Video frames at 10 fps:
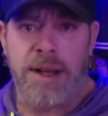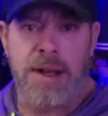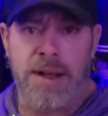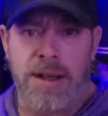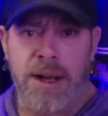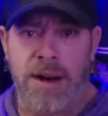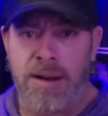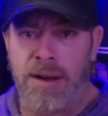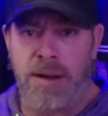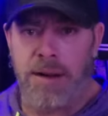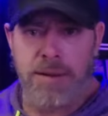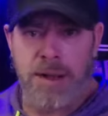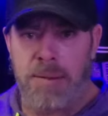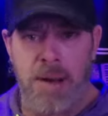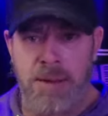They didn't care. No,
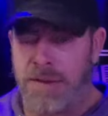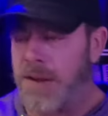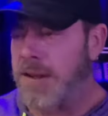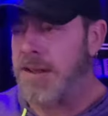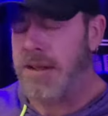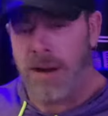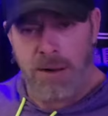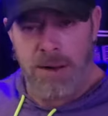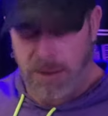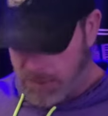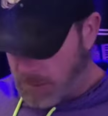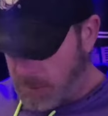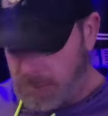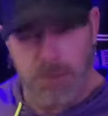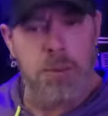they made me feel so
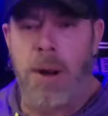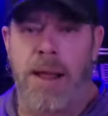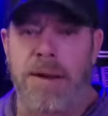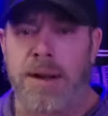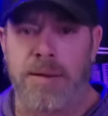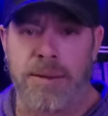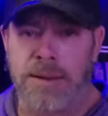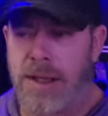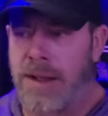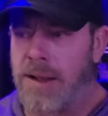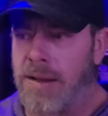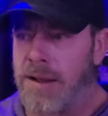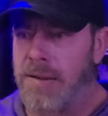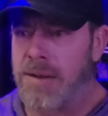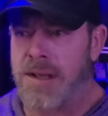welcome, and it,
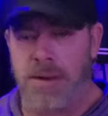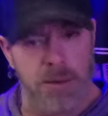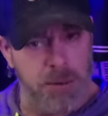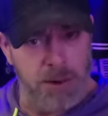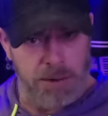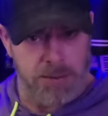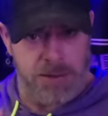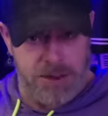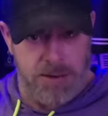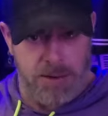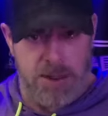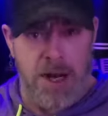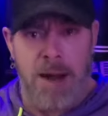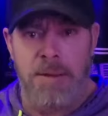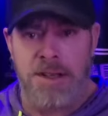it was real. So
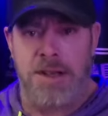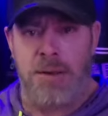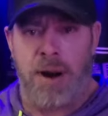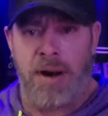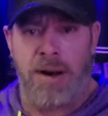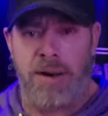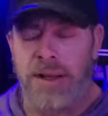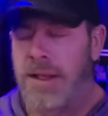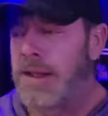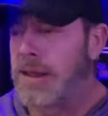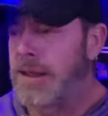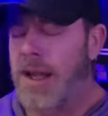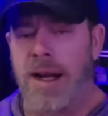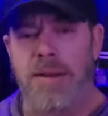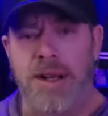come as you are,
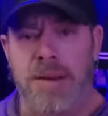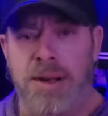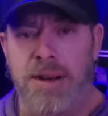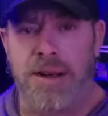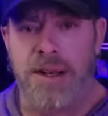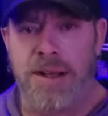kind of a community.